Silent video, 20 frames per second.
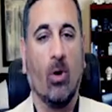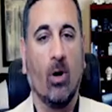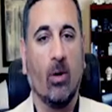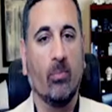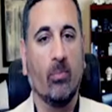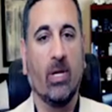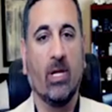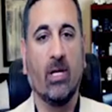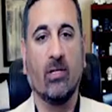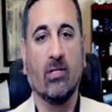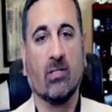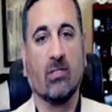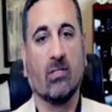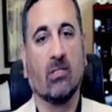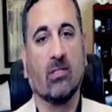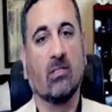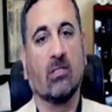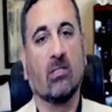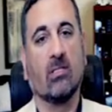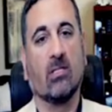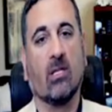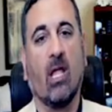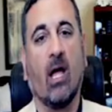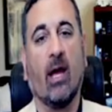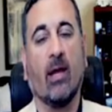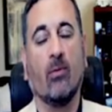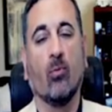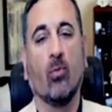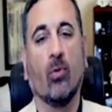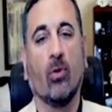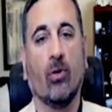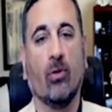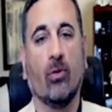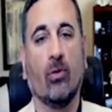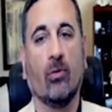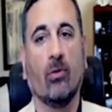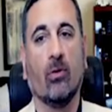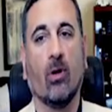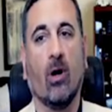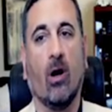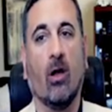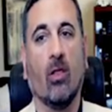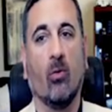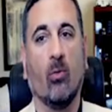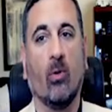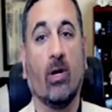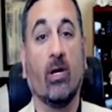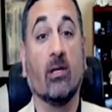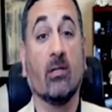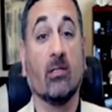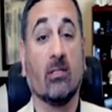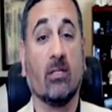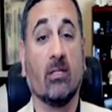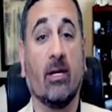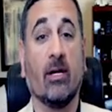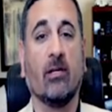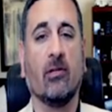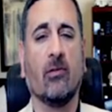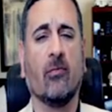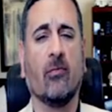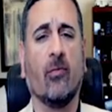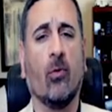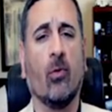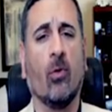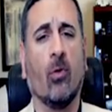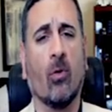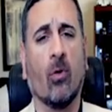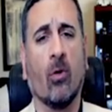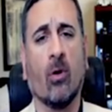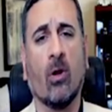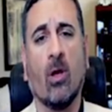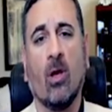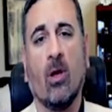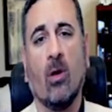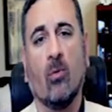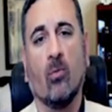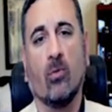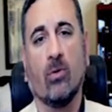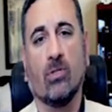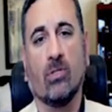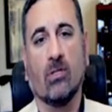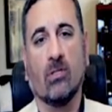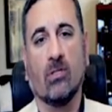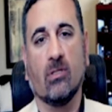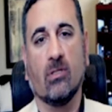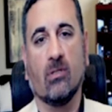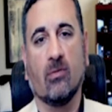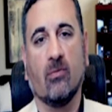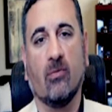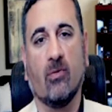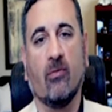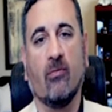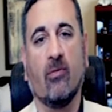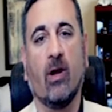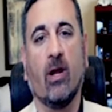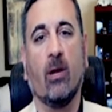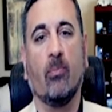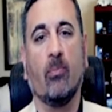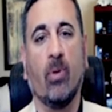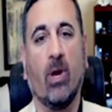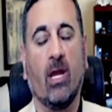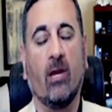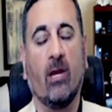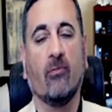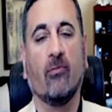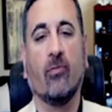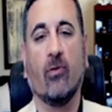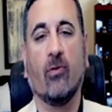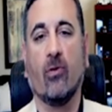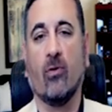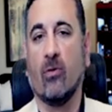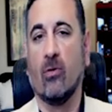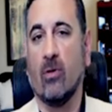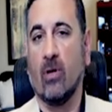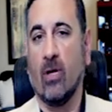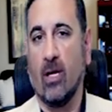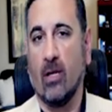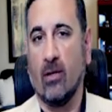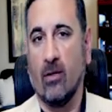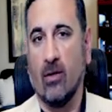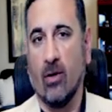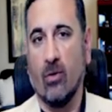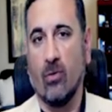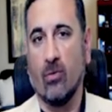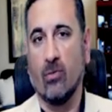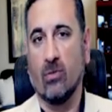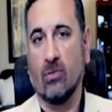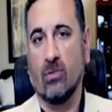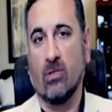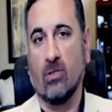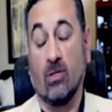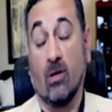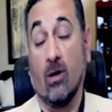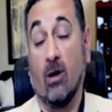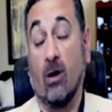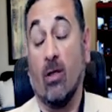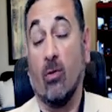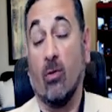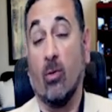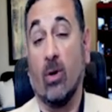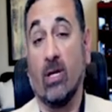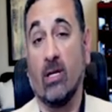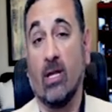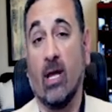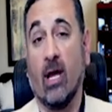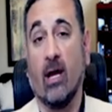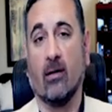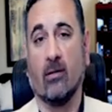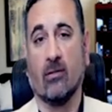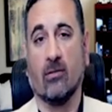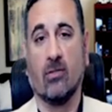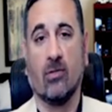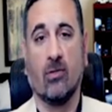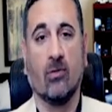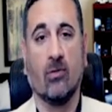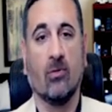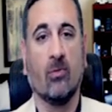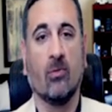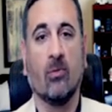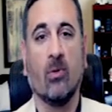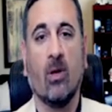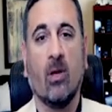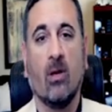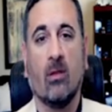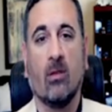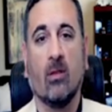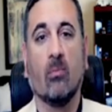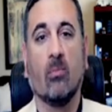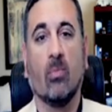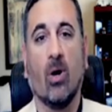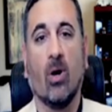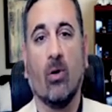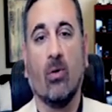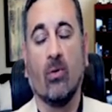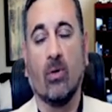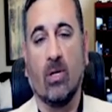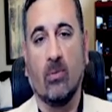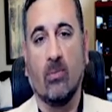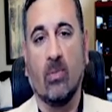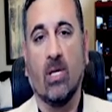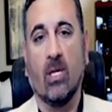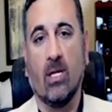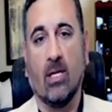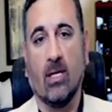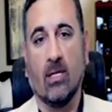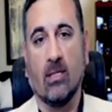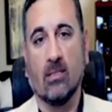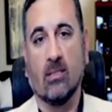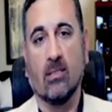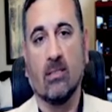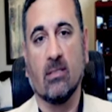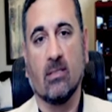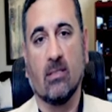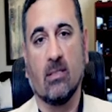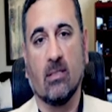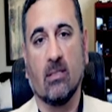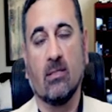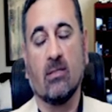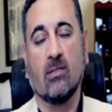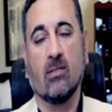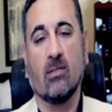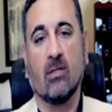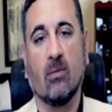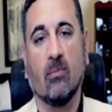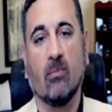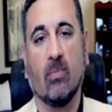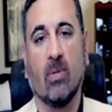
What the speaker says: One being just a slight wound all the way to stage four, which is very painful and goes all the way down to the bone in many instances,